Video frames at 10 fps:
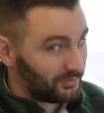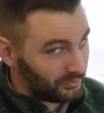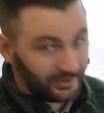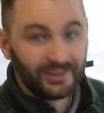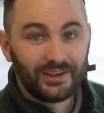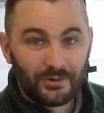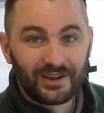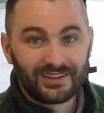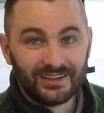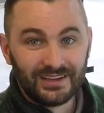really
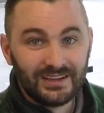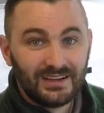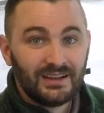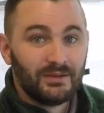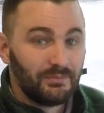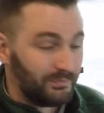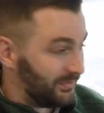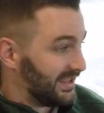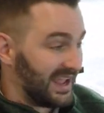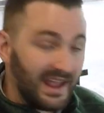quickly.
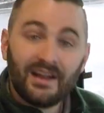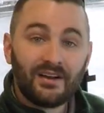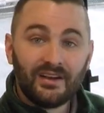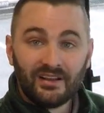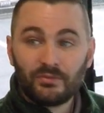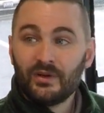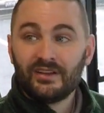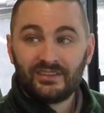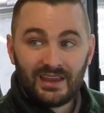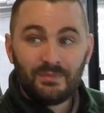The air is what
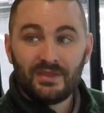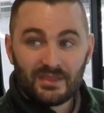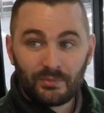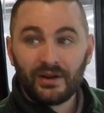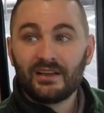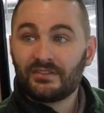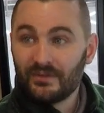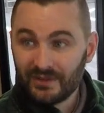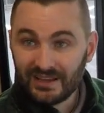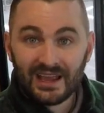is keeping the brakes
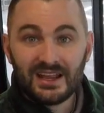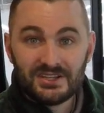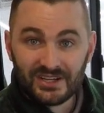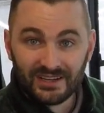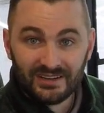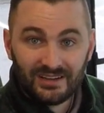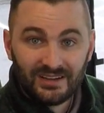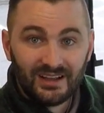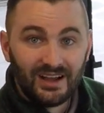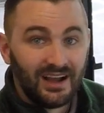from engaging.
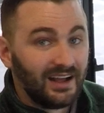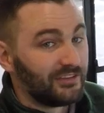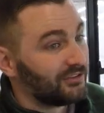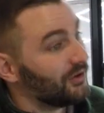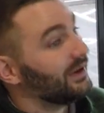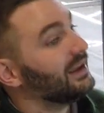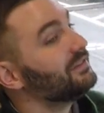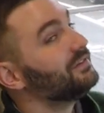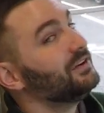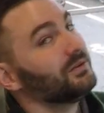So
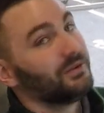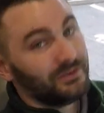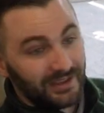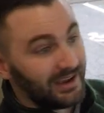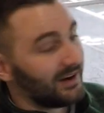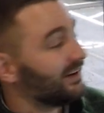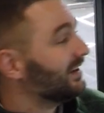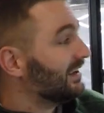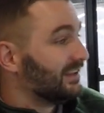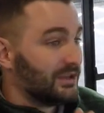if you lose air,
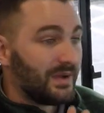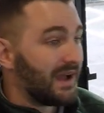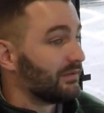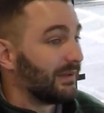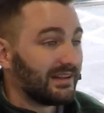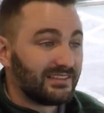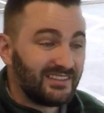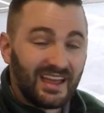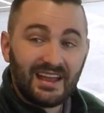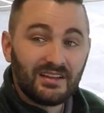you have about
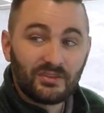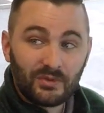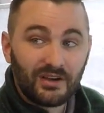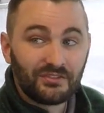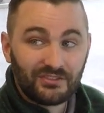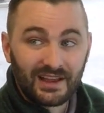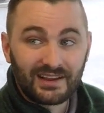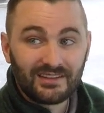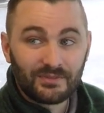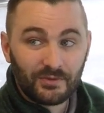10-12
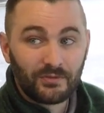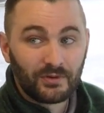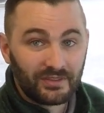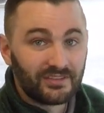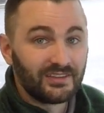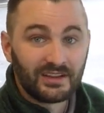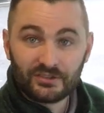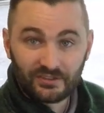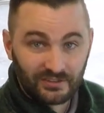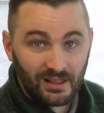seconds before this thing
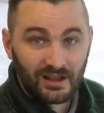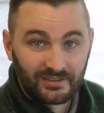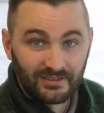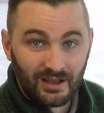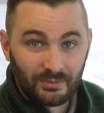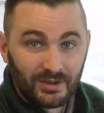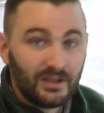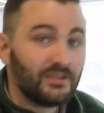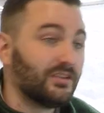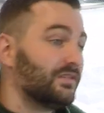just locks up.
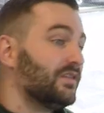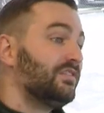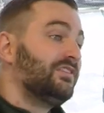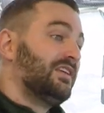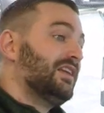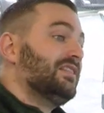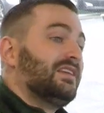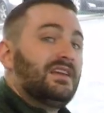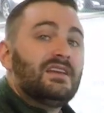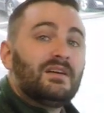So if you've seen
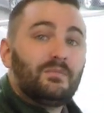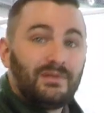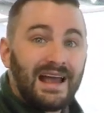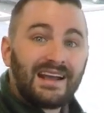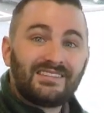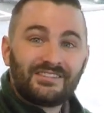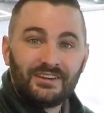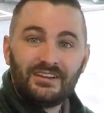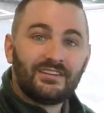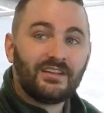the black
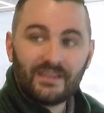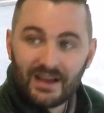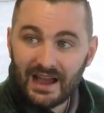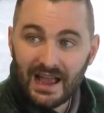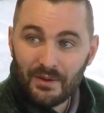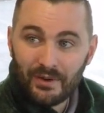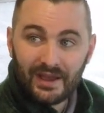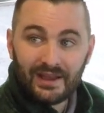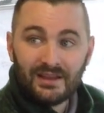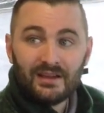streaks on the
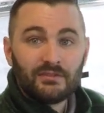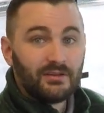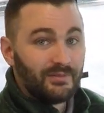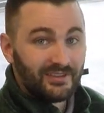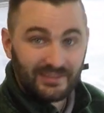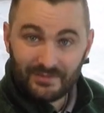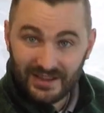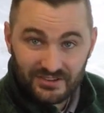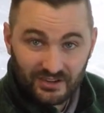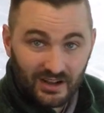highway from the
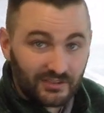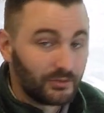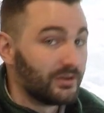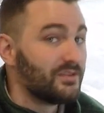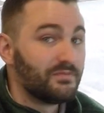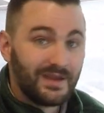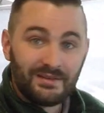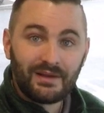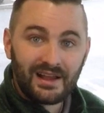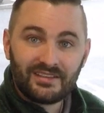semi-trucks, or you've
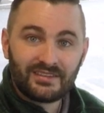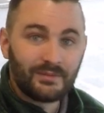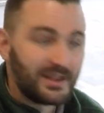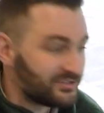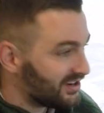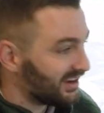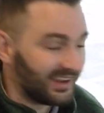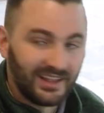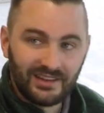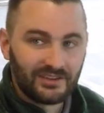been by a semi-truck
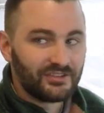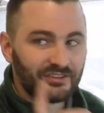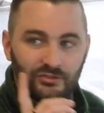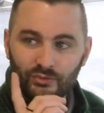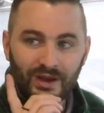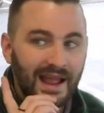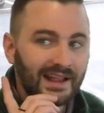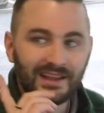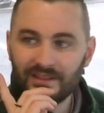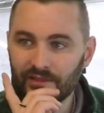and they're just
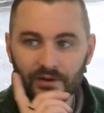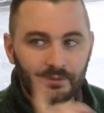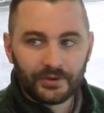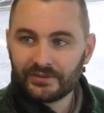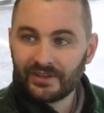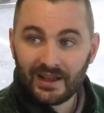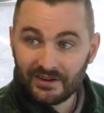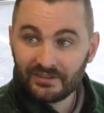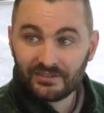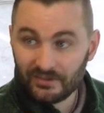dragging their rear
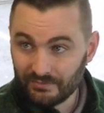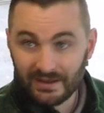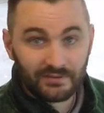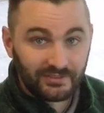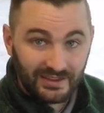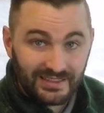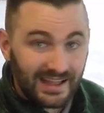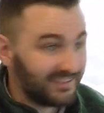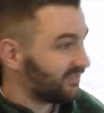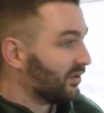tires, you might have seen
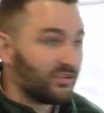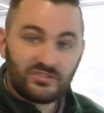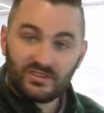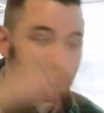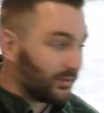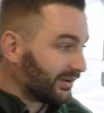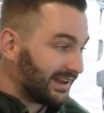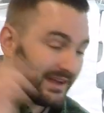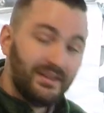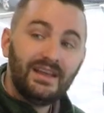that, smoke's just
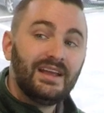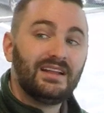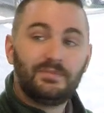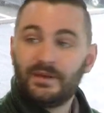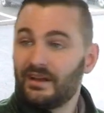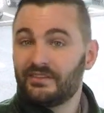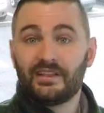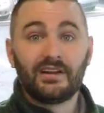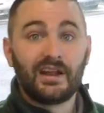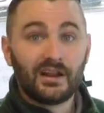pouring out. It's because
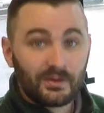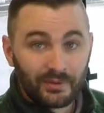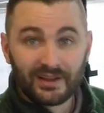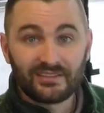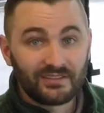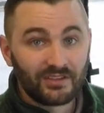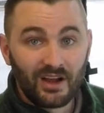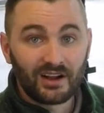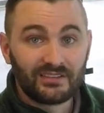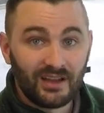their air brakes have
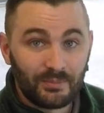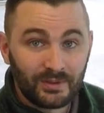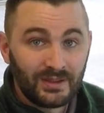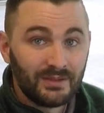locked up